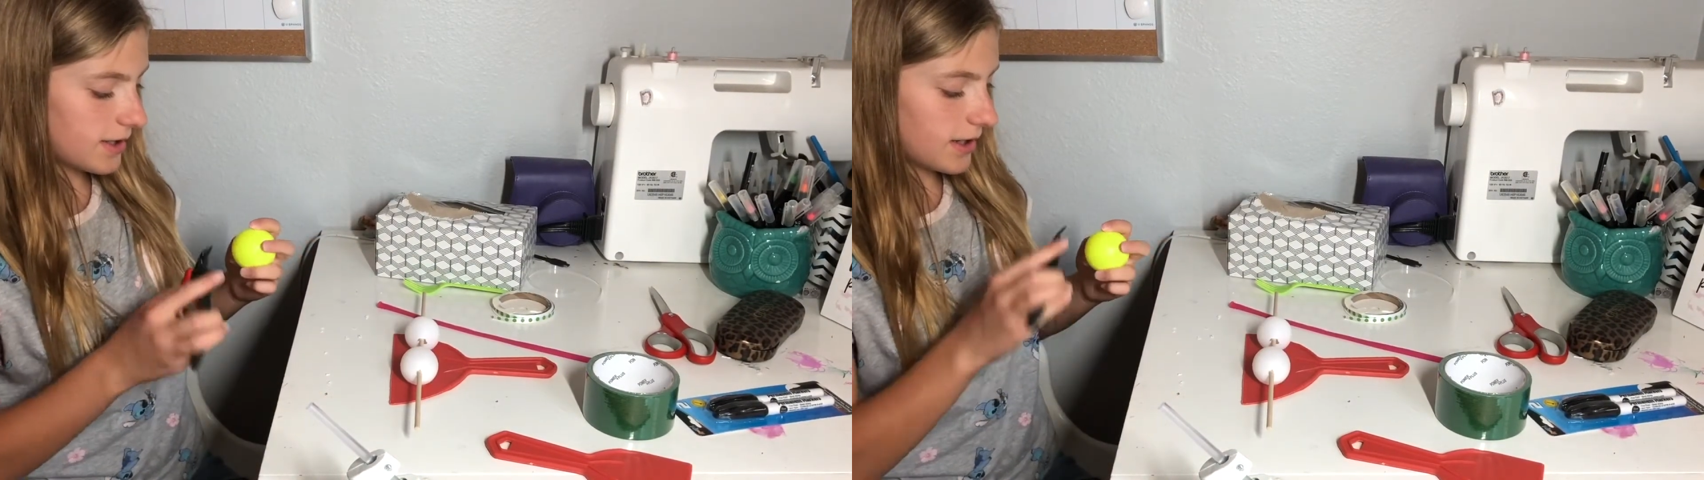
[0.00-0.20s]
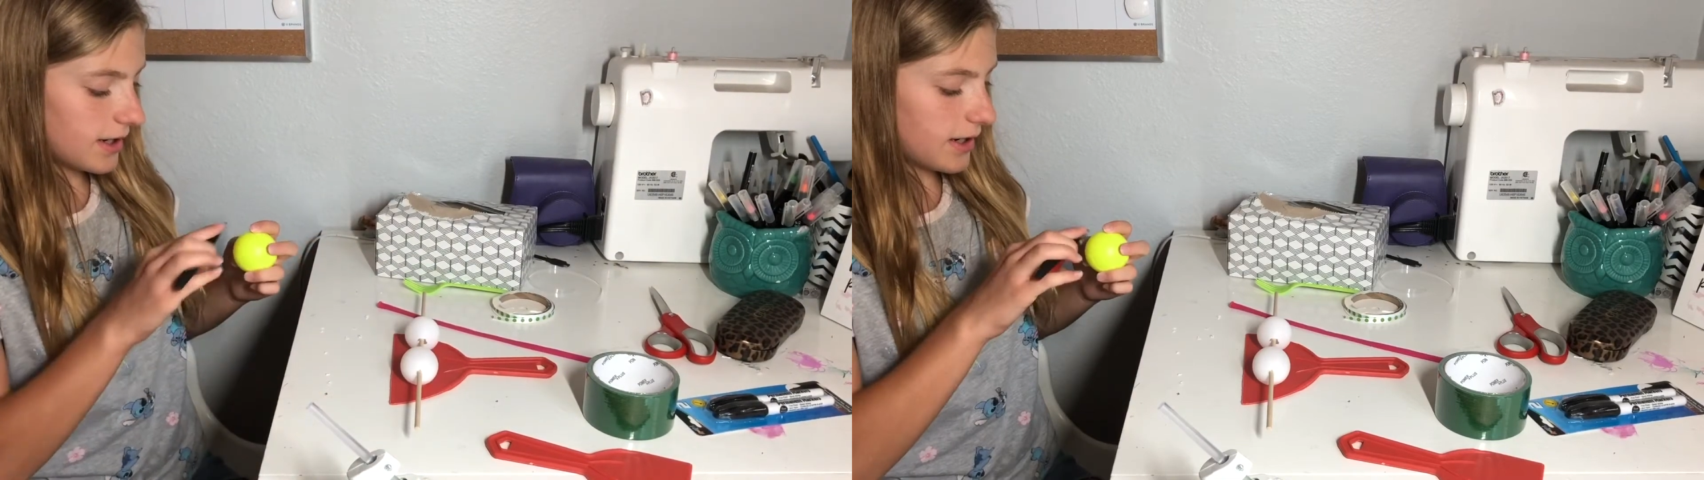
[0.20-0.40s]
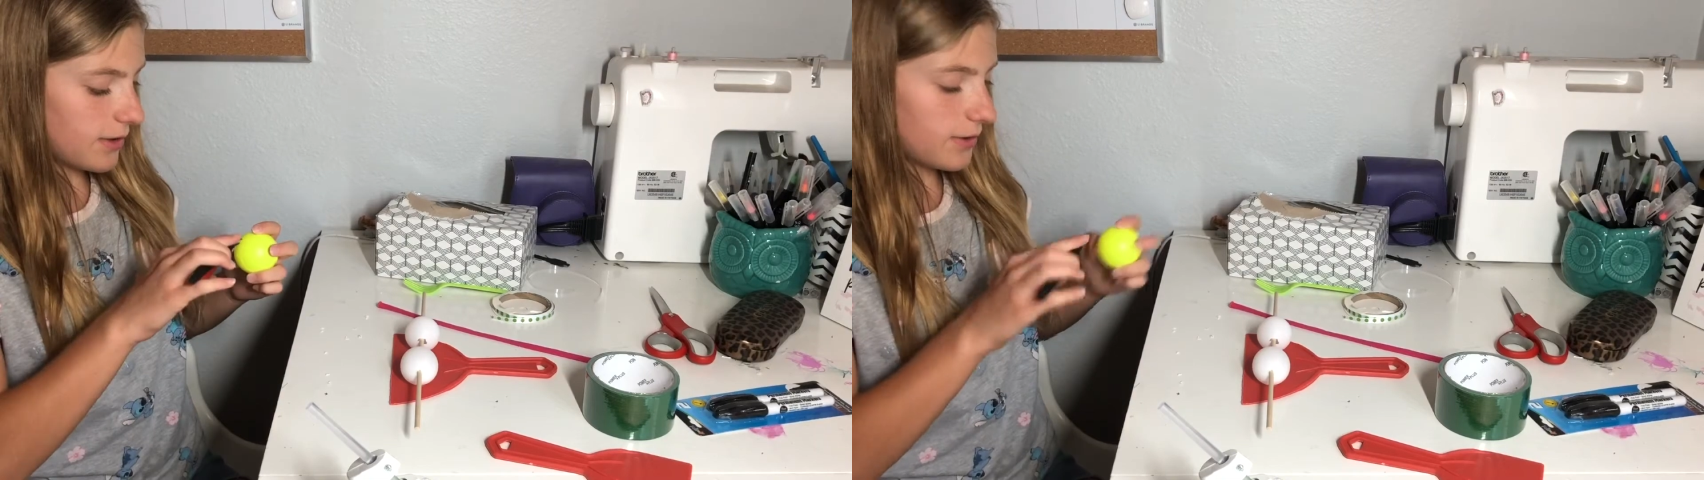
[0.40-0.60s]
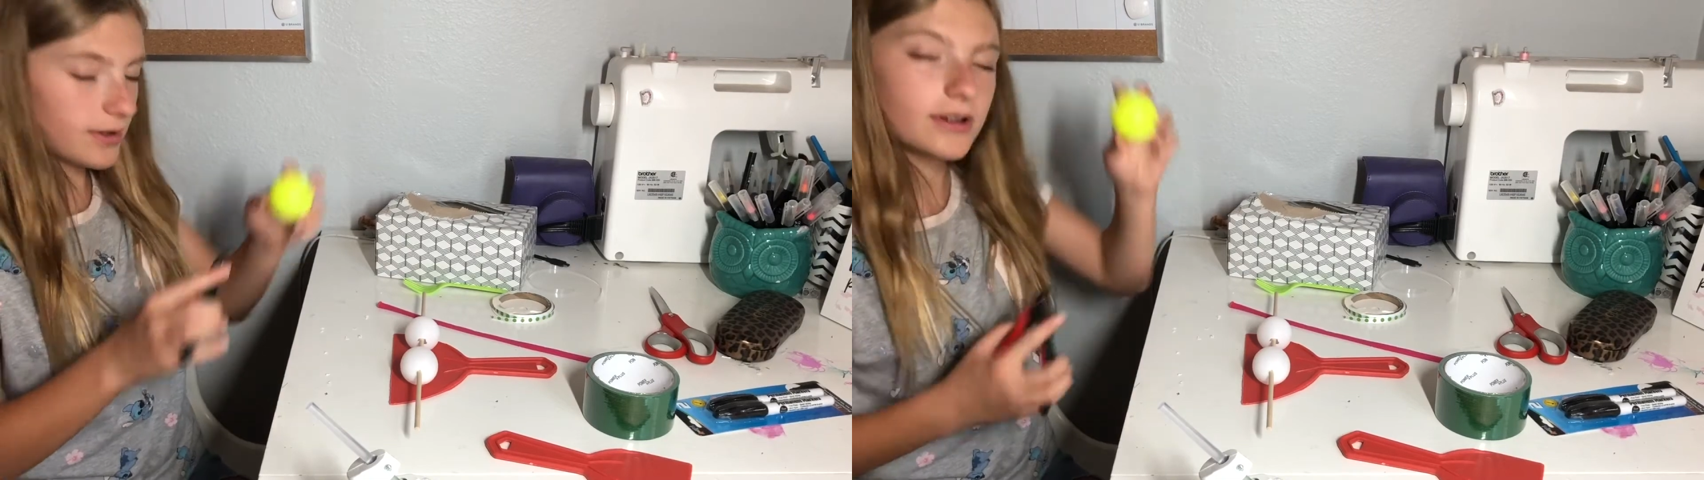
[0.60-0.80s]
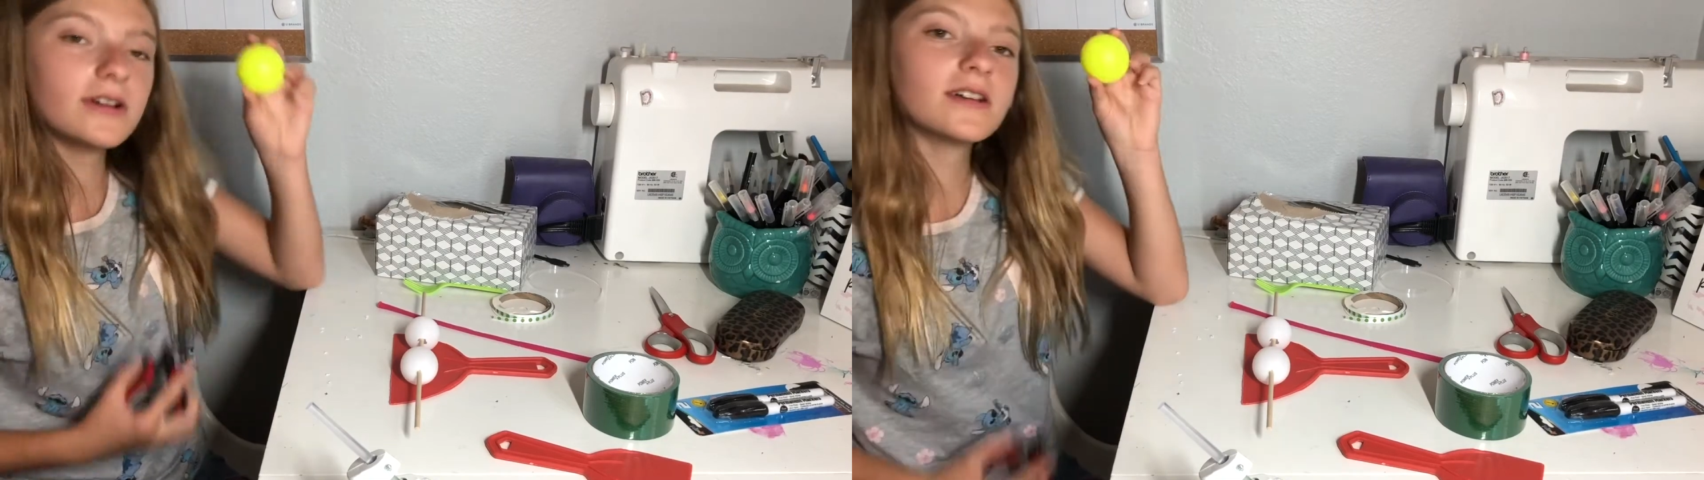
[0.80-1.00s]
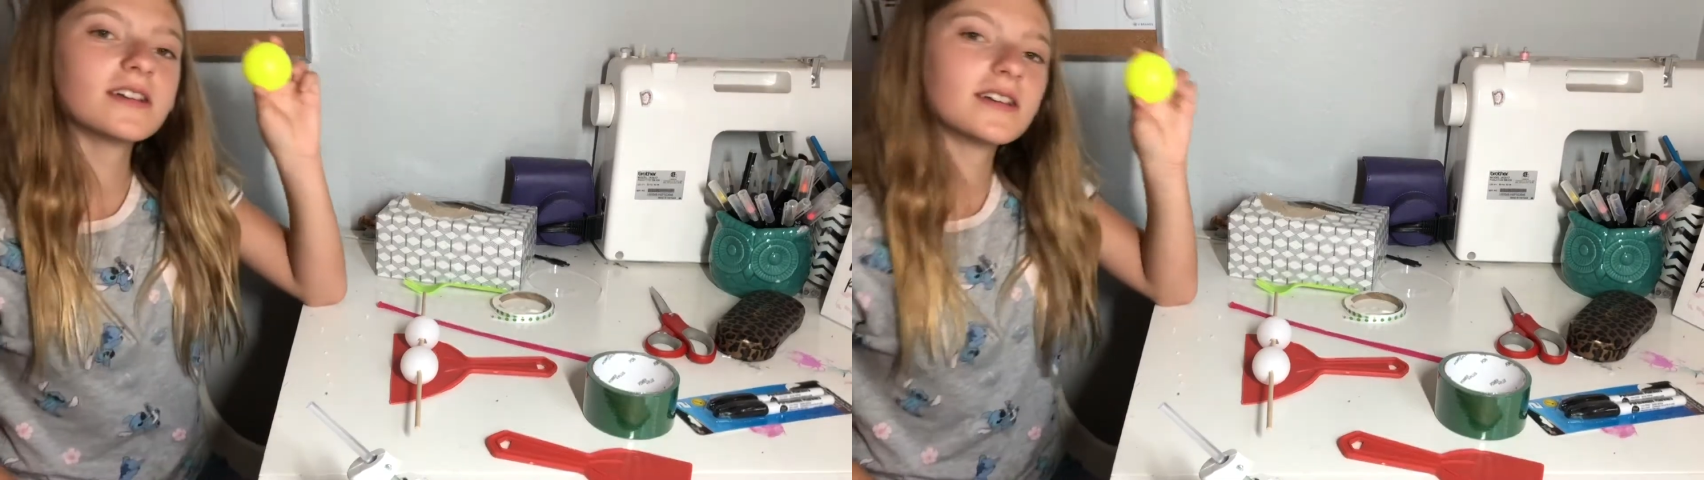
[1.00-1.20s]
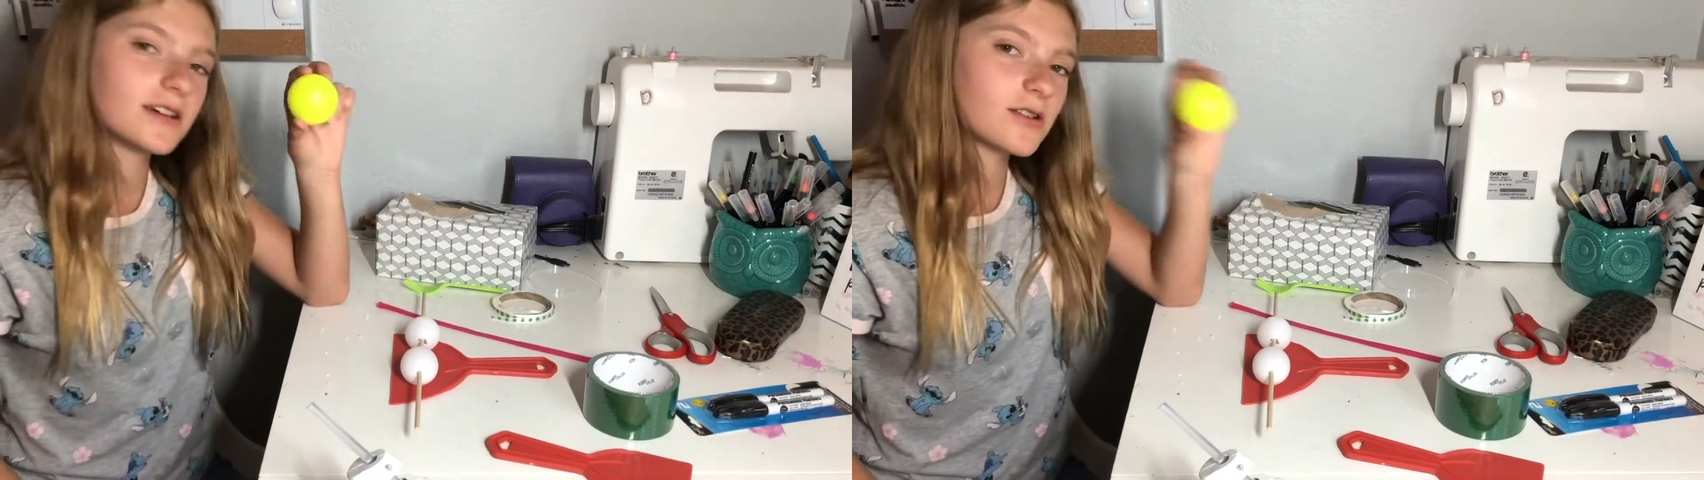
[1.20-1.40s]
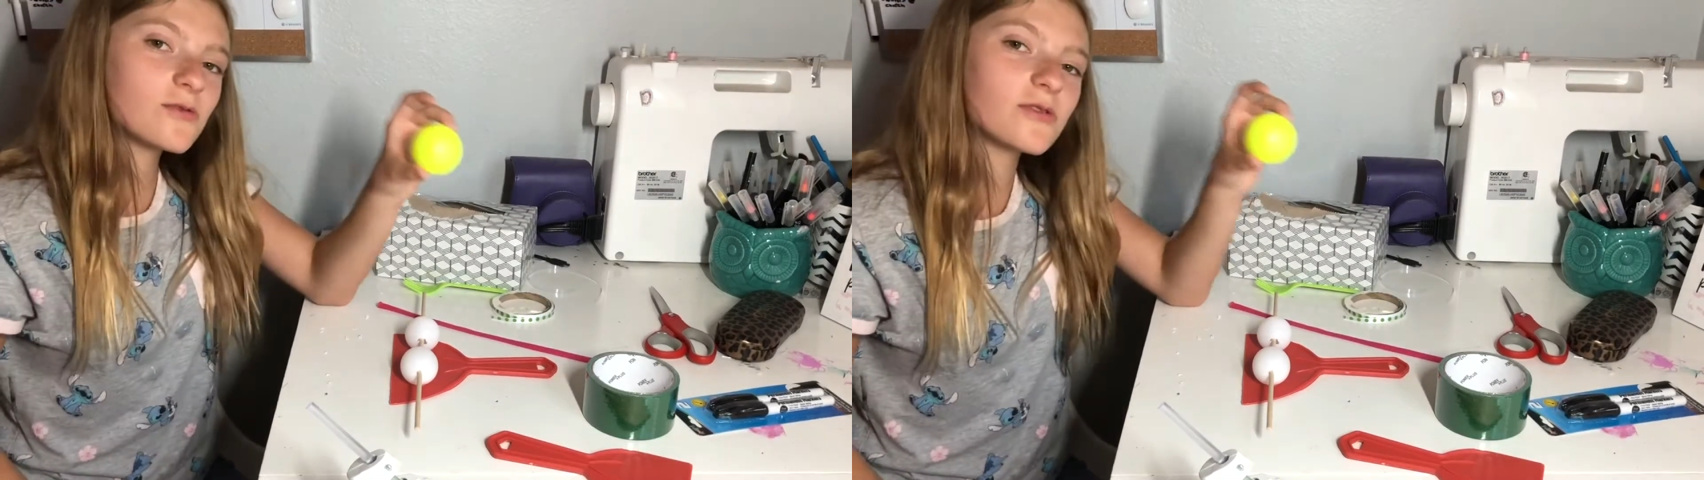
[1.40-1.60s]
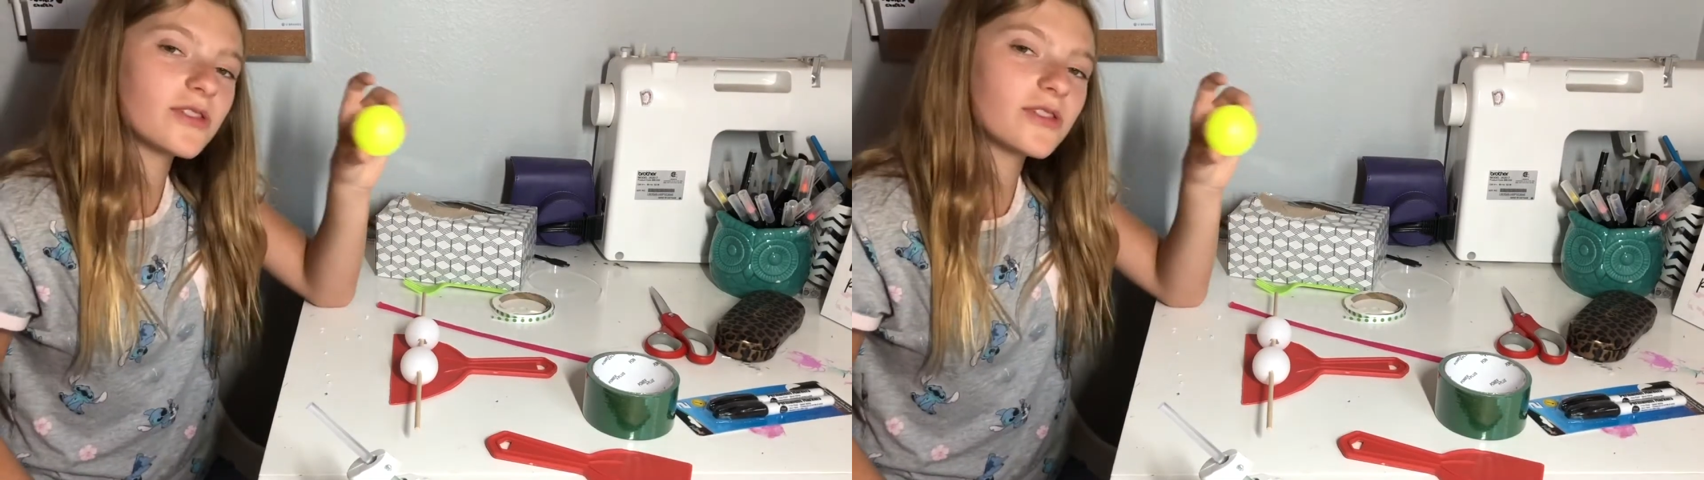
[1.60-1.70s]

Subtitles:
And now, the cool thing